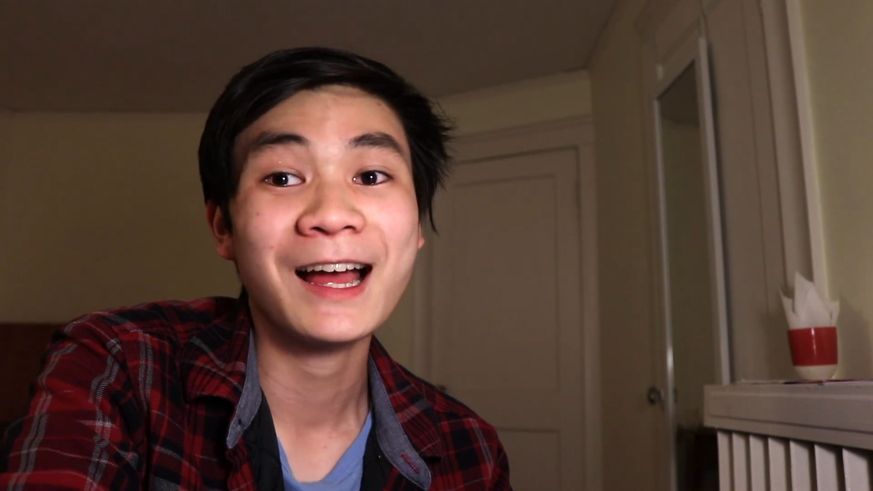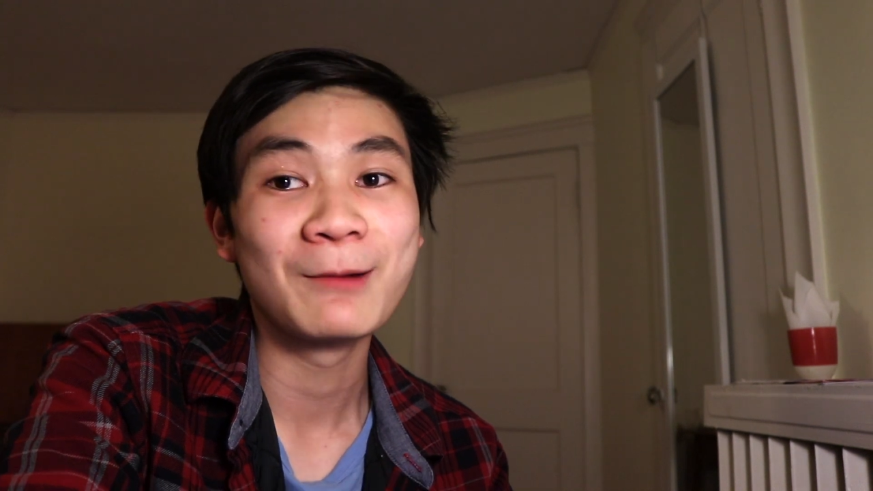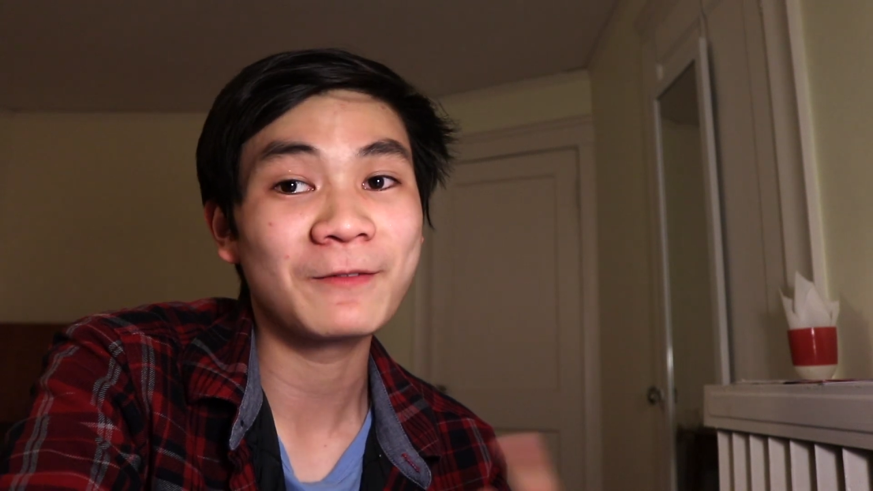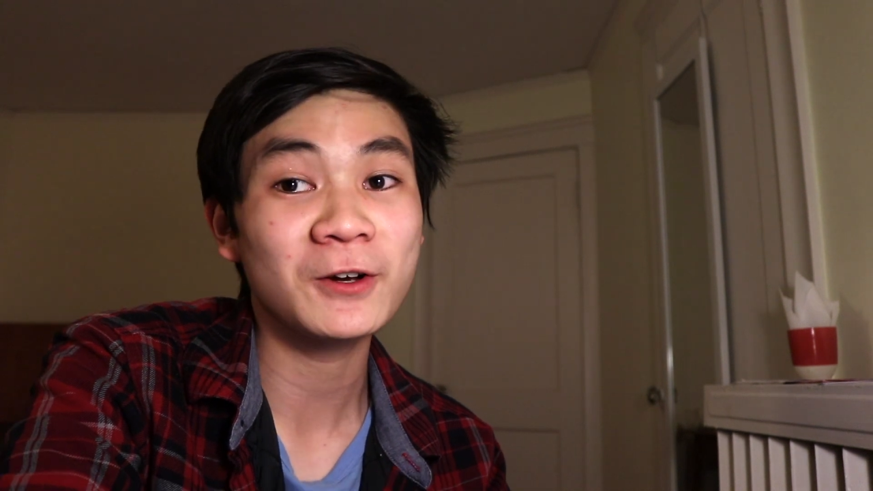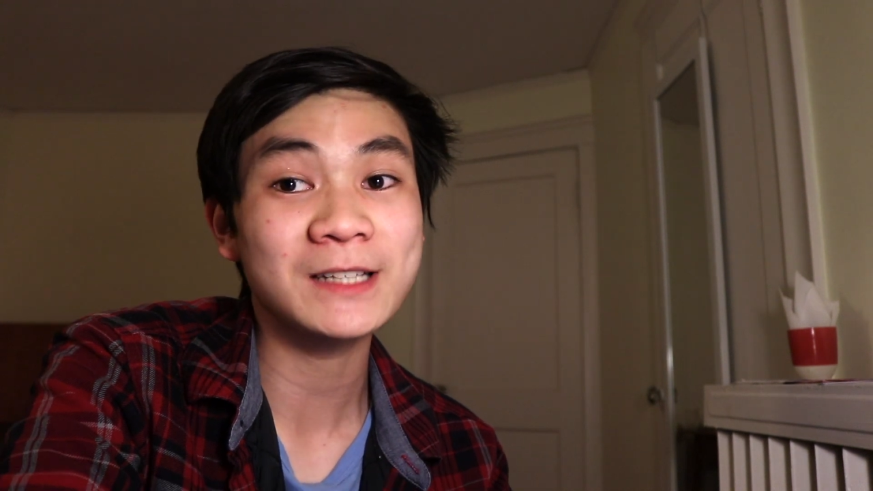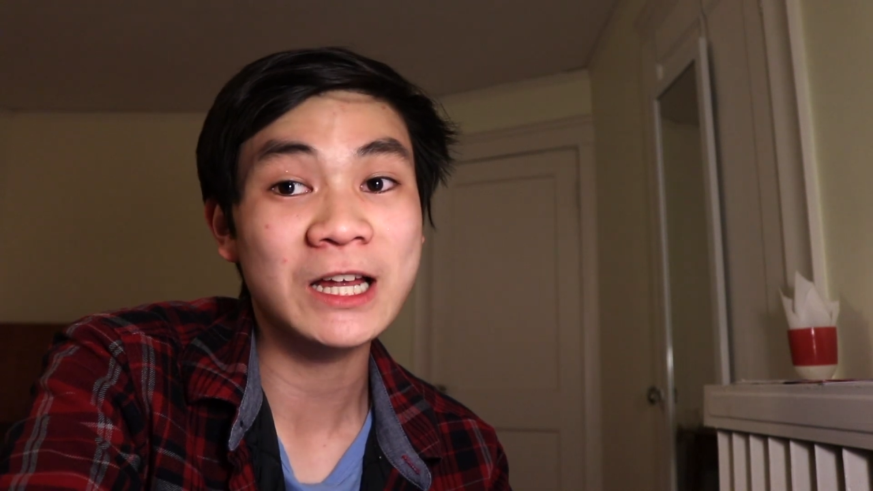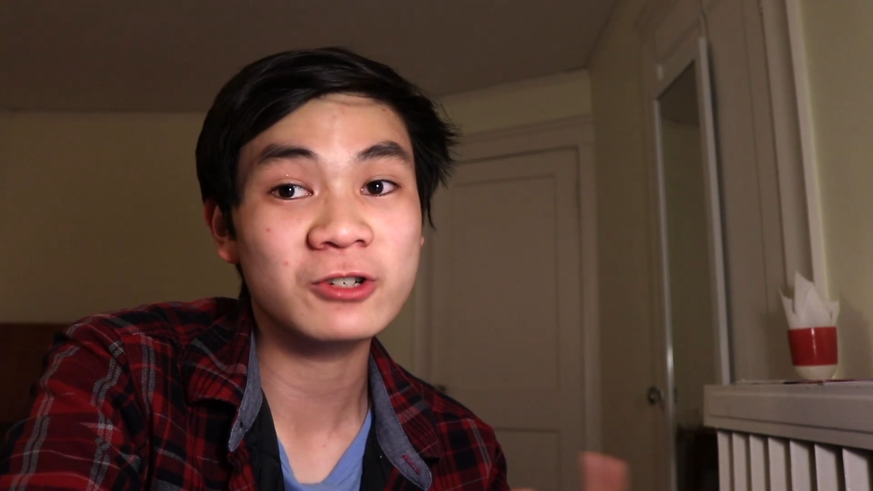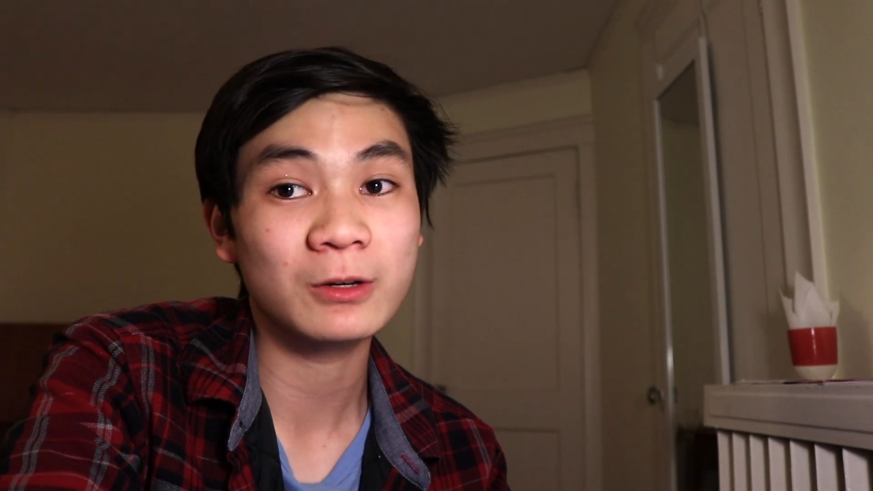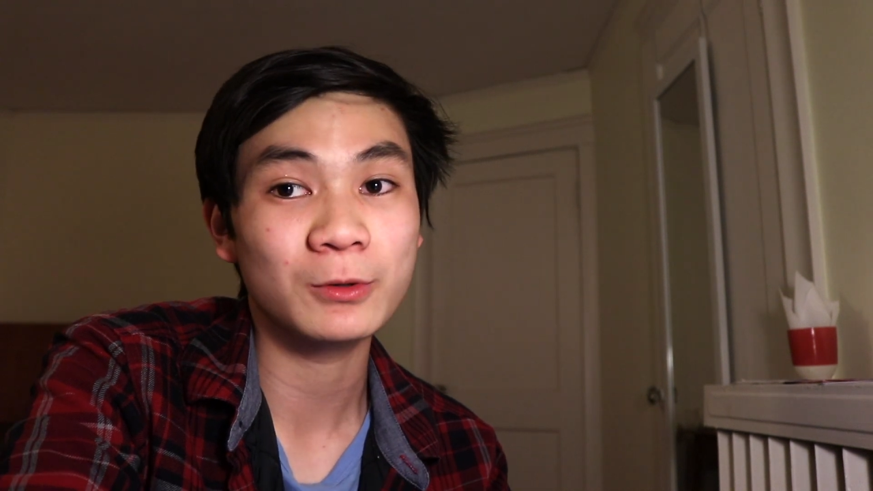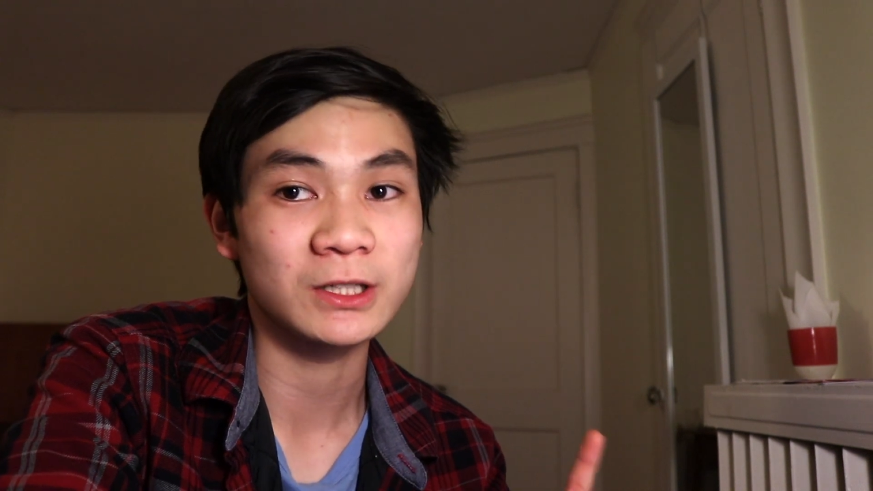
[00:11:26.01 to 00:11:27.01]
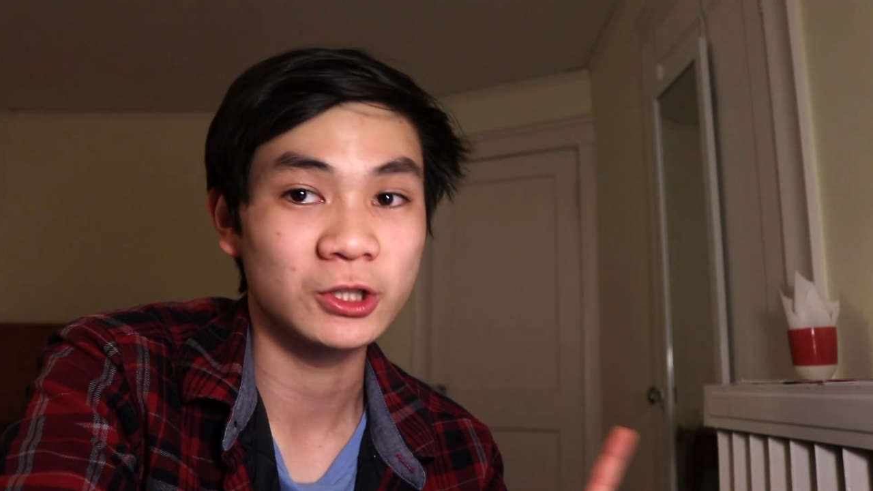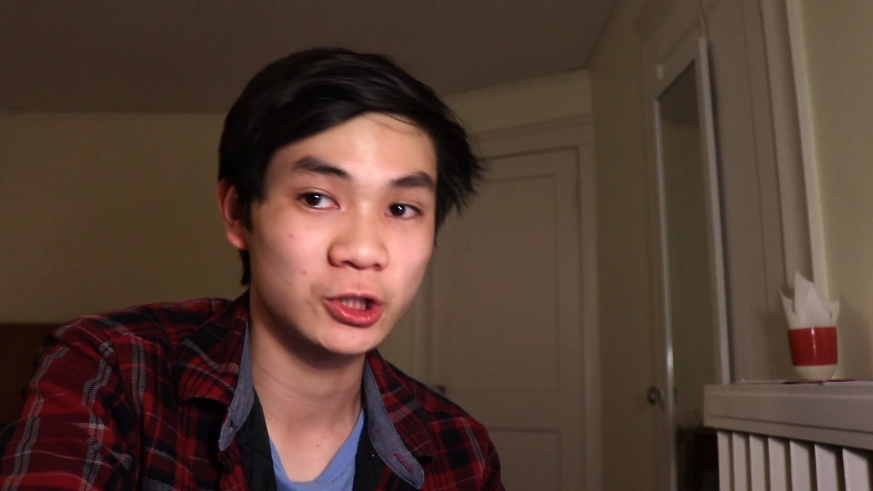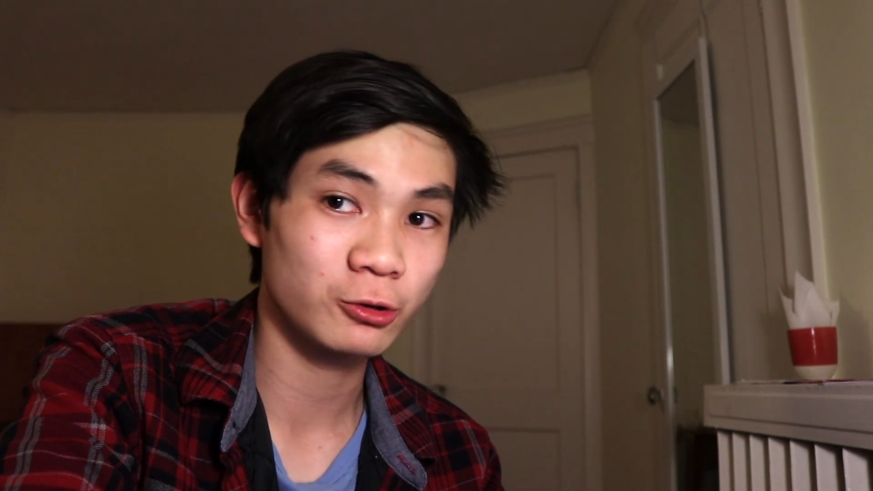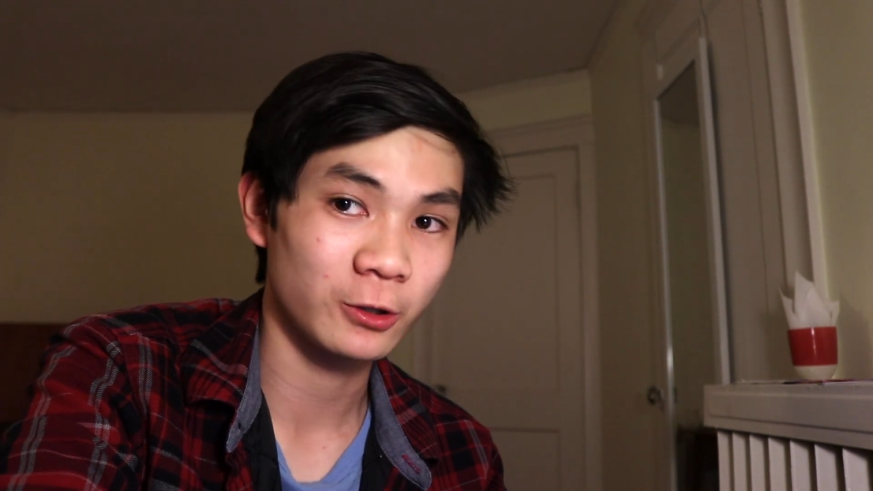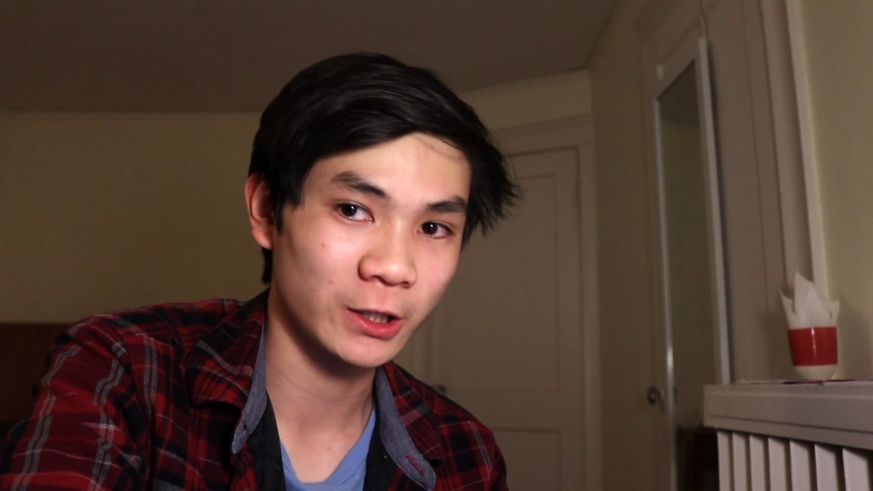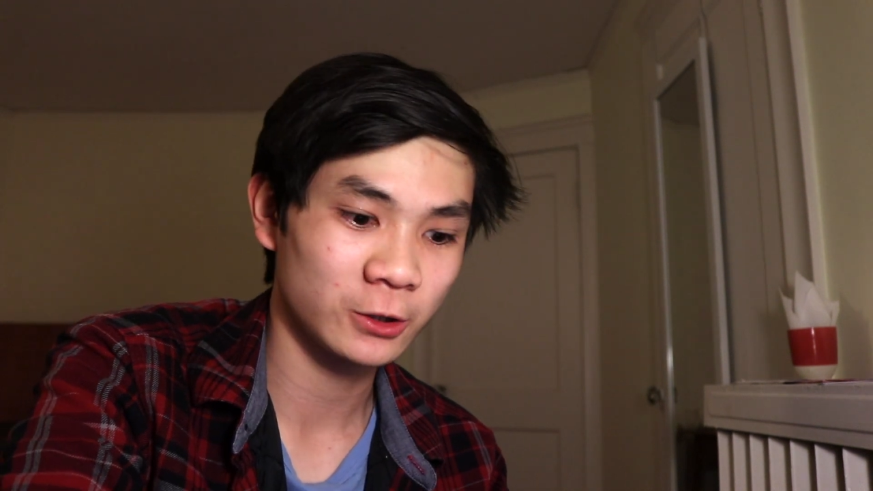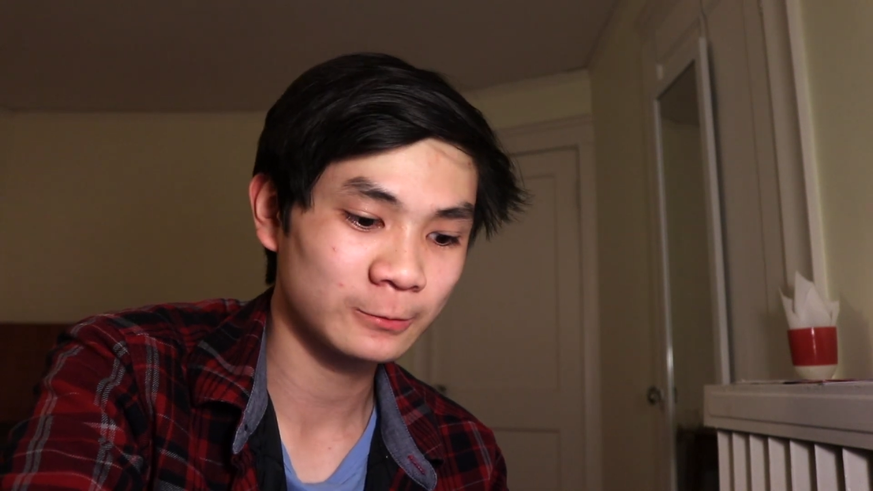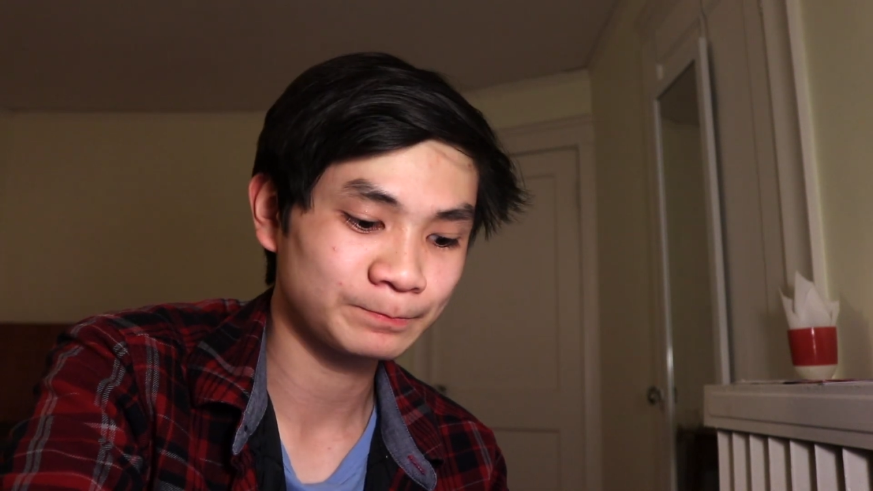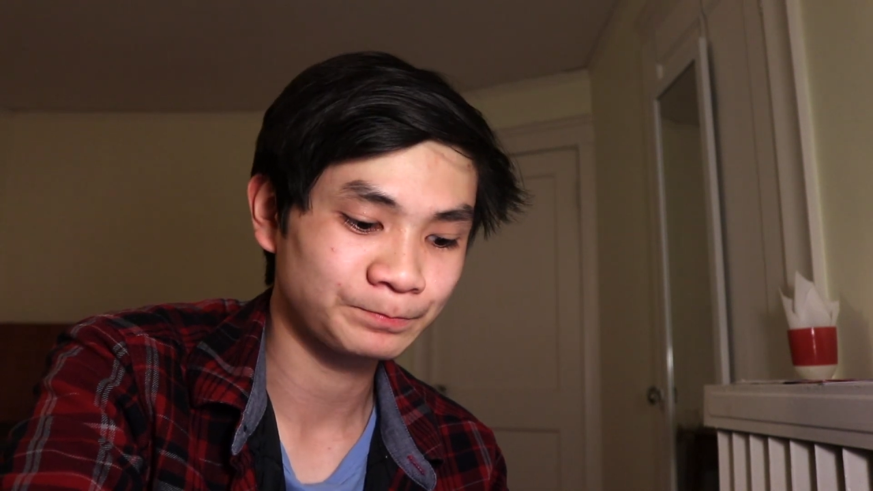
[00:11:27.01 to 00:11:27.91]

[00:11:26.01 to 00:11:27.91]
My first entry was in junior year,